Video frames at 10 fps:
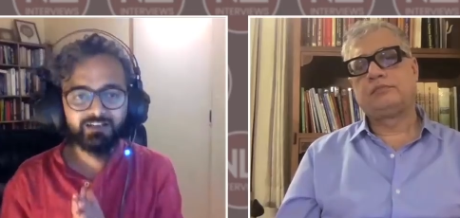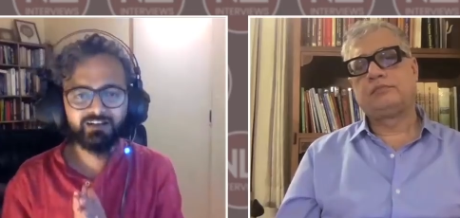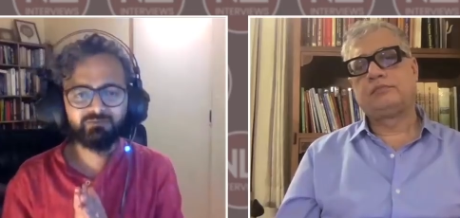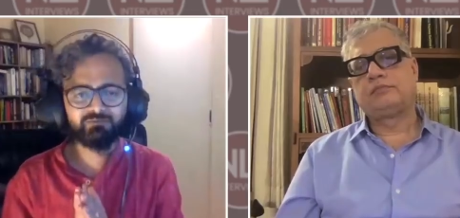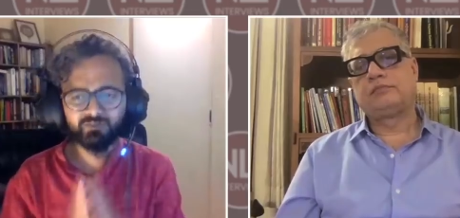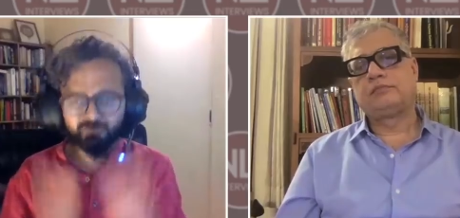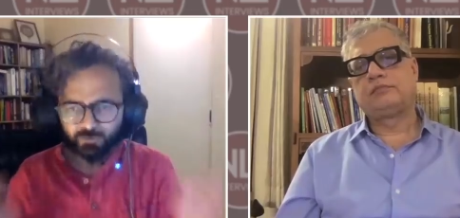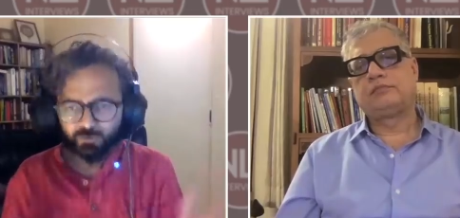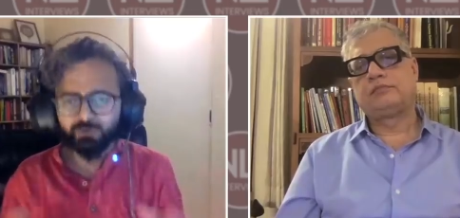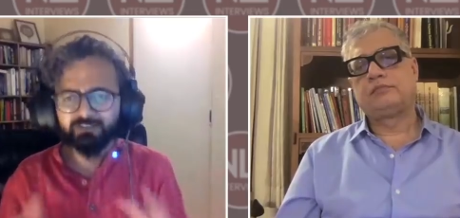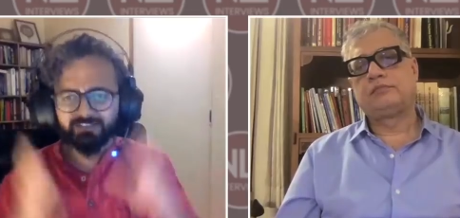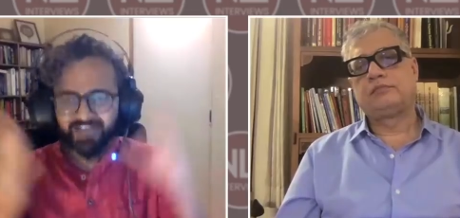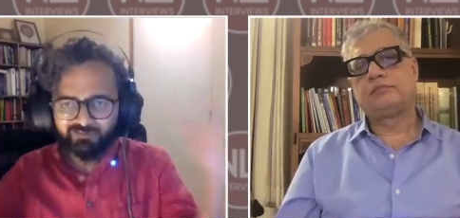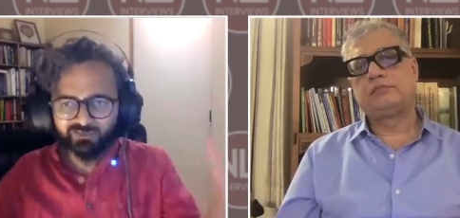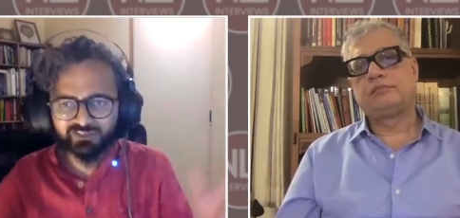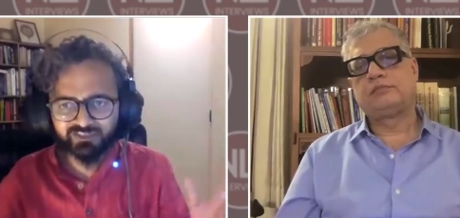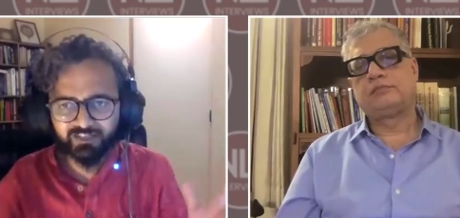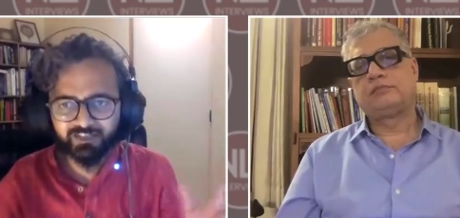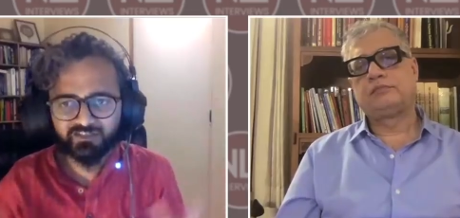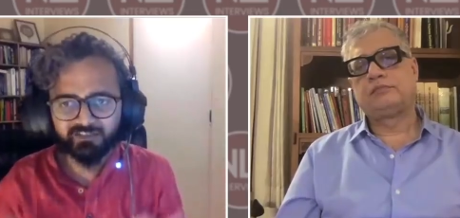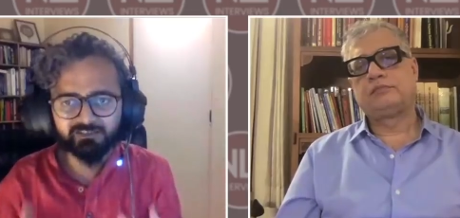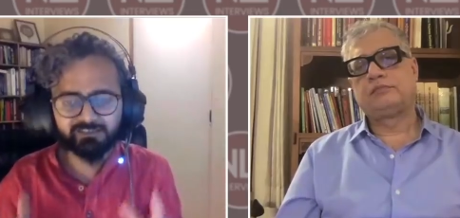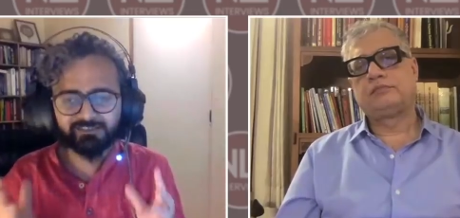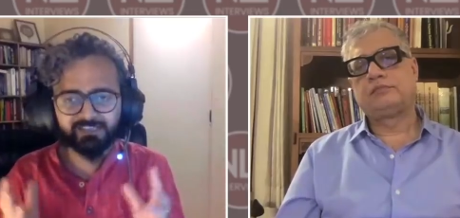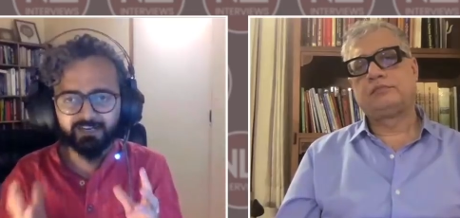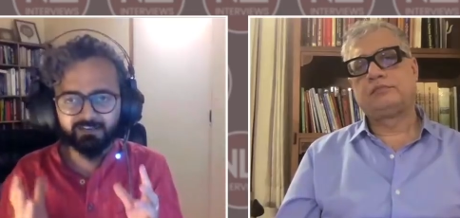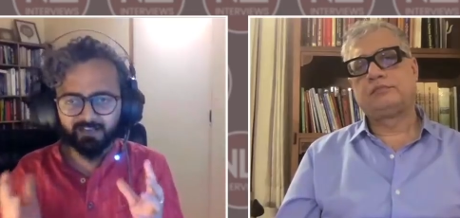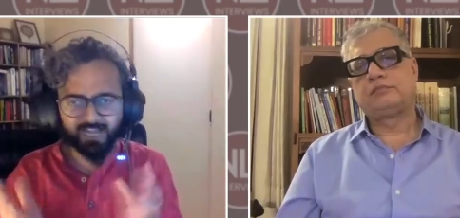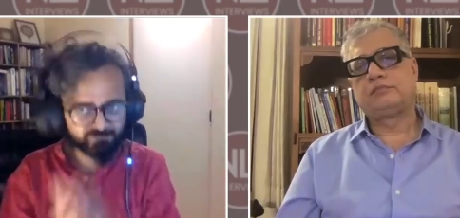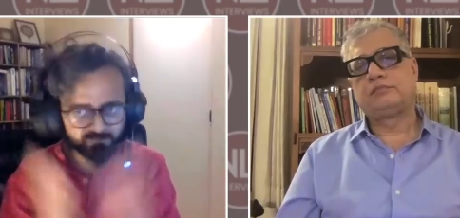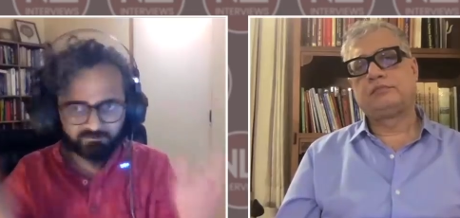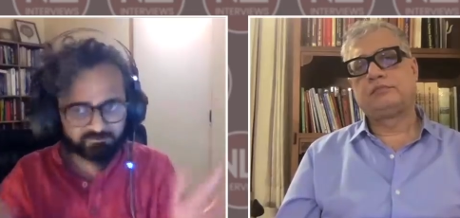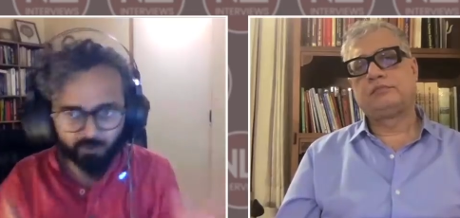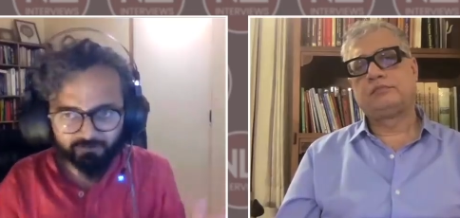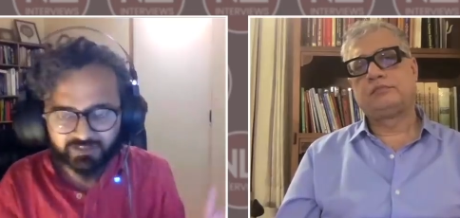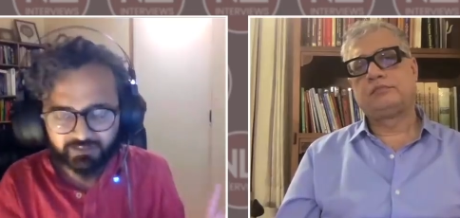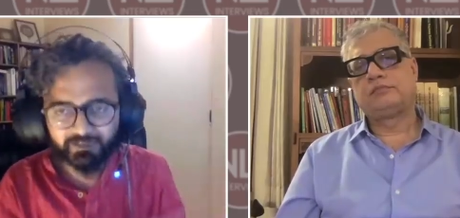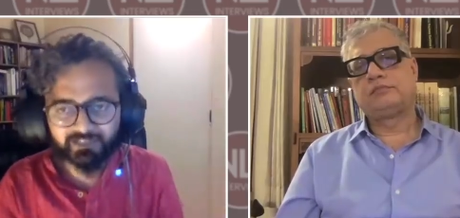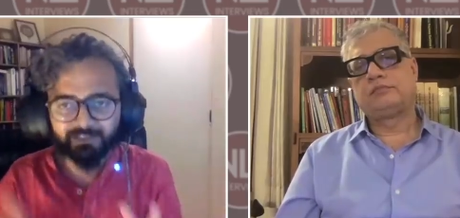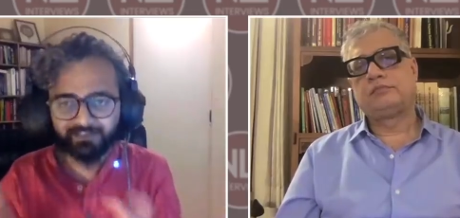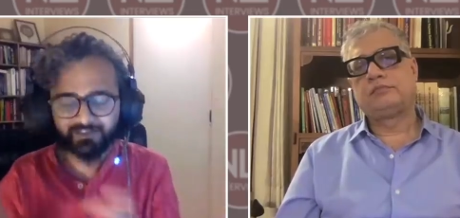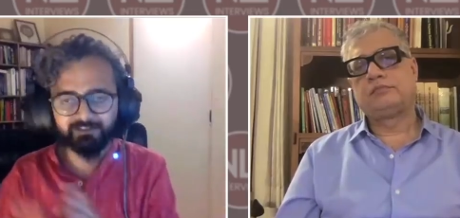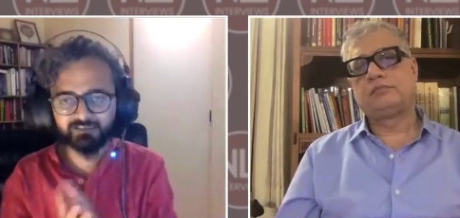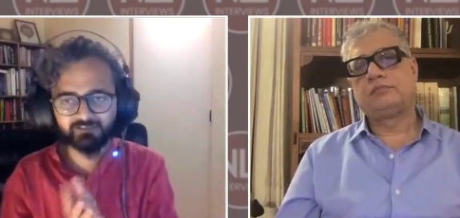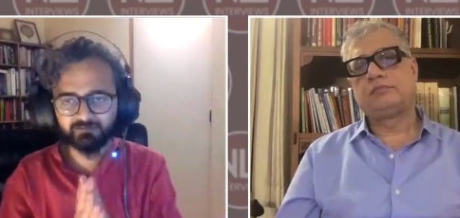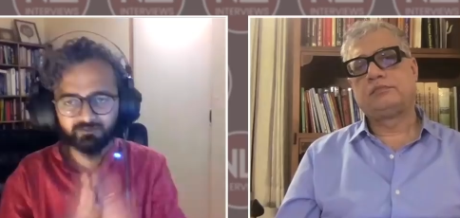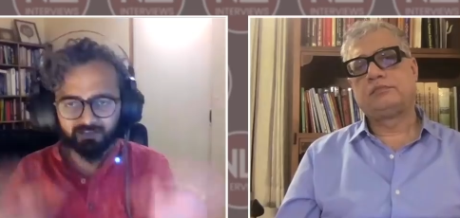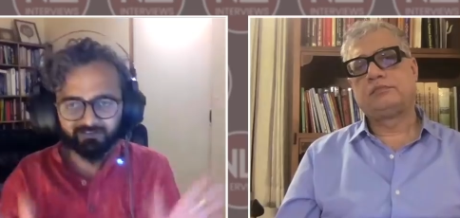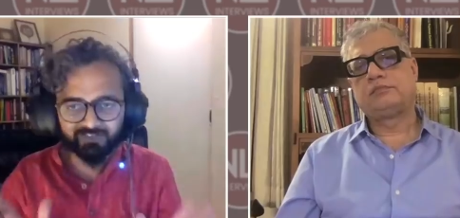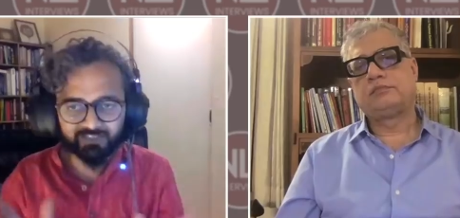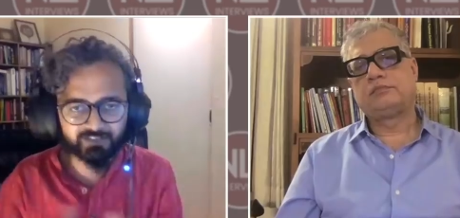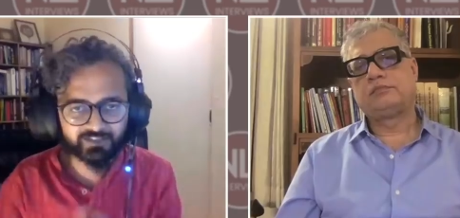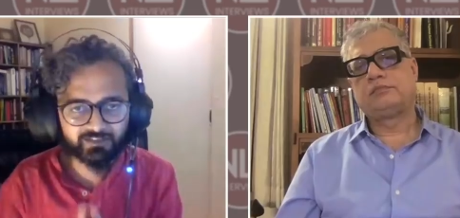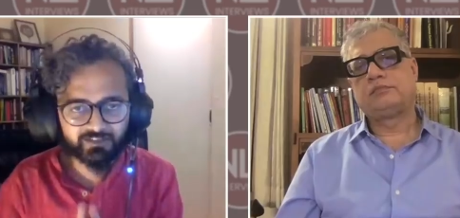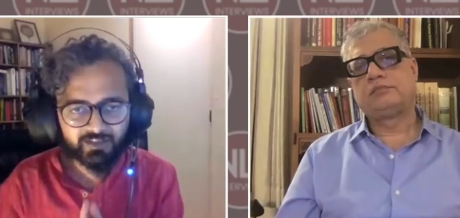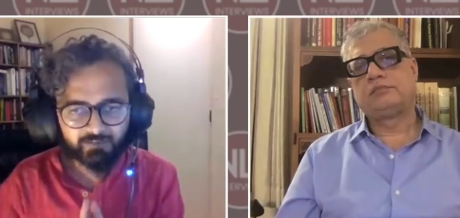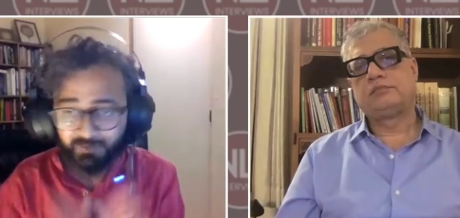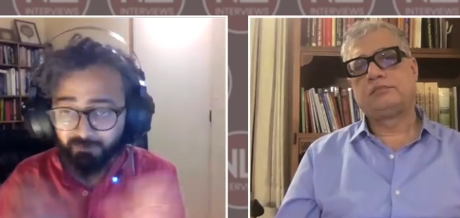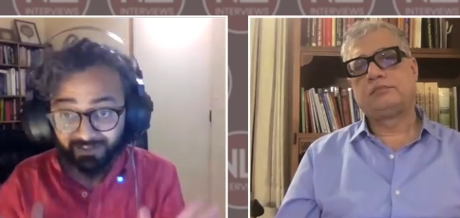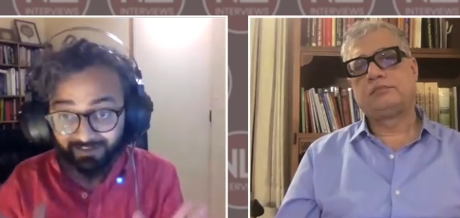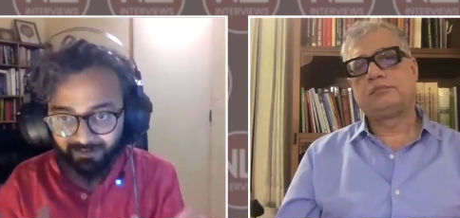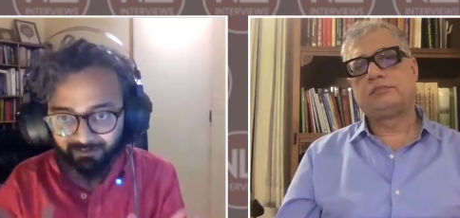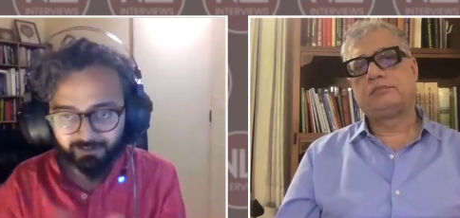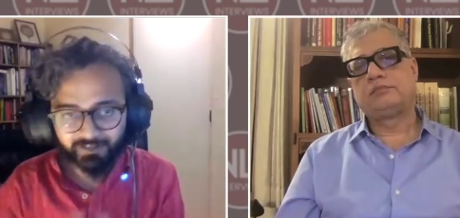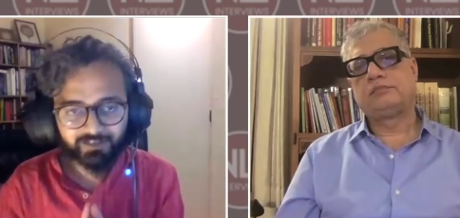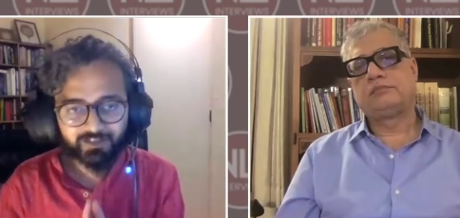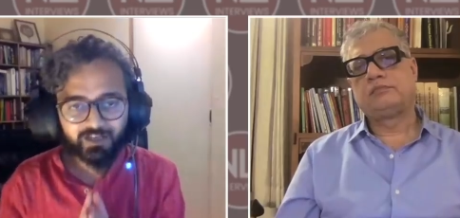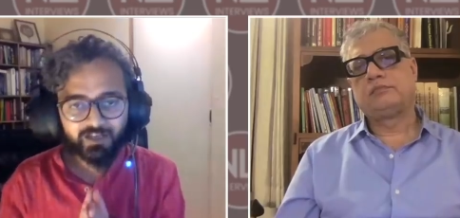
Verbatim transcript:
Speaker 1: um, food, diverse religions. And I've obviously been there and it's lovely there. People are lovely.